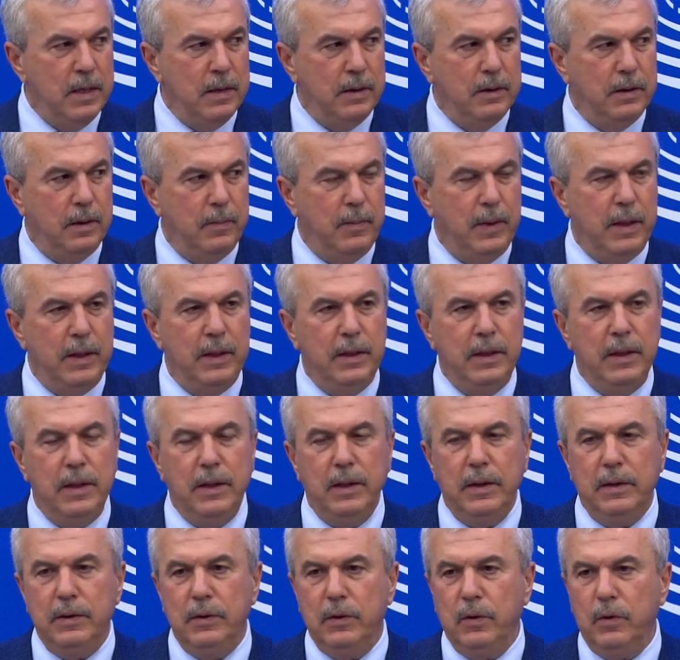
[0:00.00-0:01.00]
The
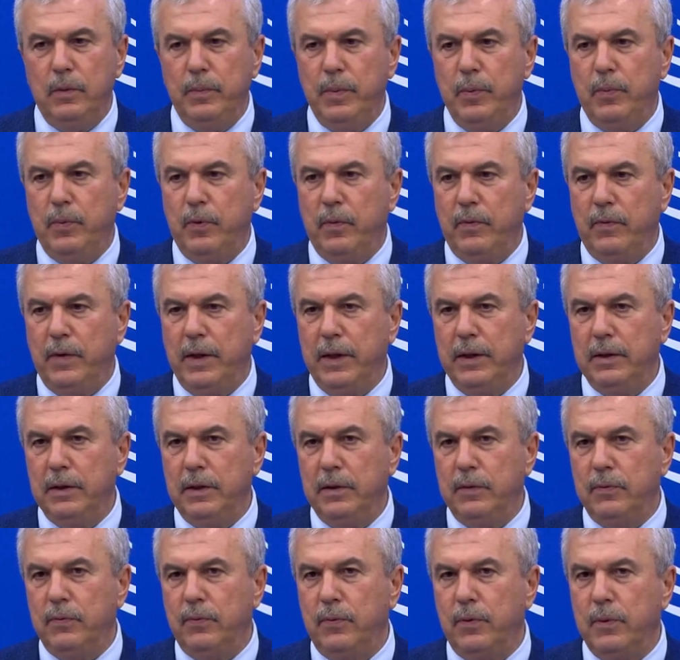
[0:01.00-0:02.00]
money, they will be
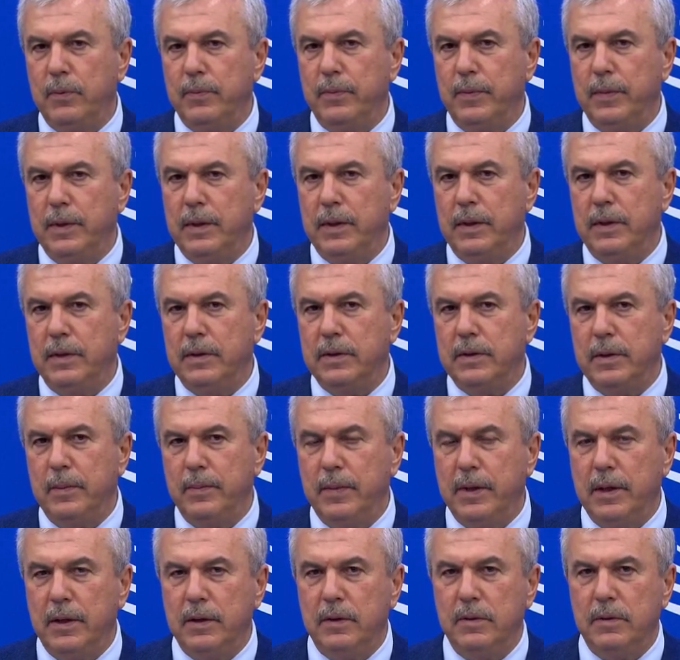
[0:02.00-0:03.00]
provided from some
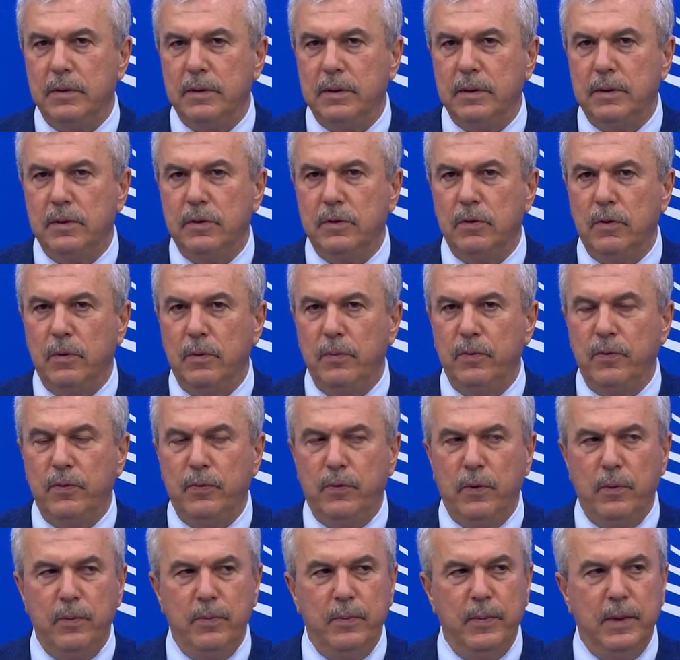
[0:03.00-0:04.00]
cuts,
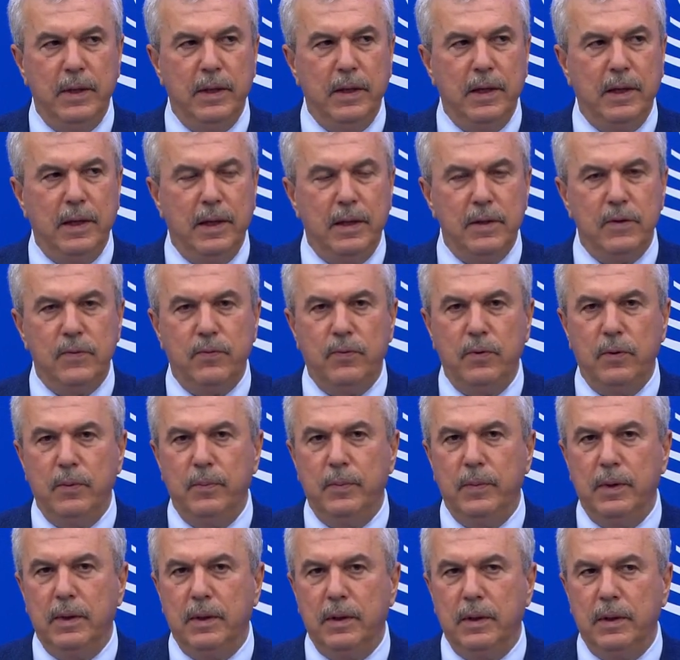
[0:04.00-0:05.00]
from cuts
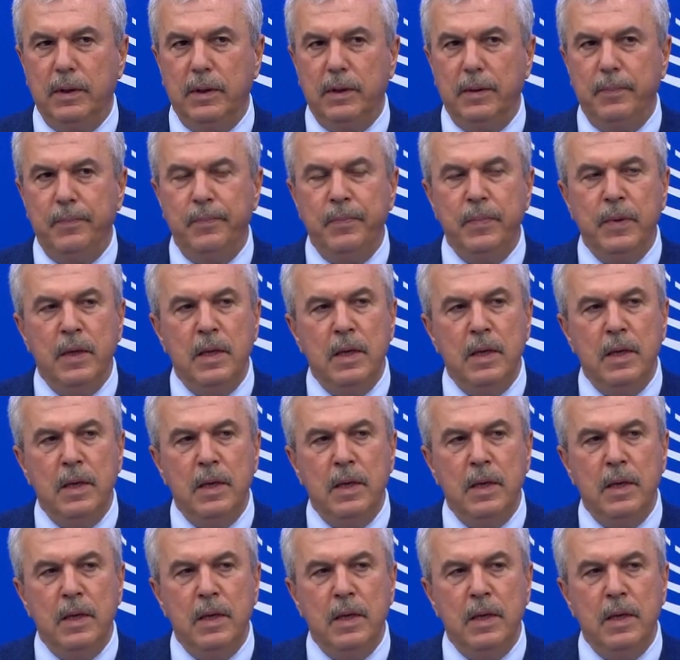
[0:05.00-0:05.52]
from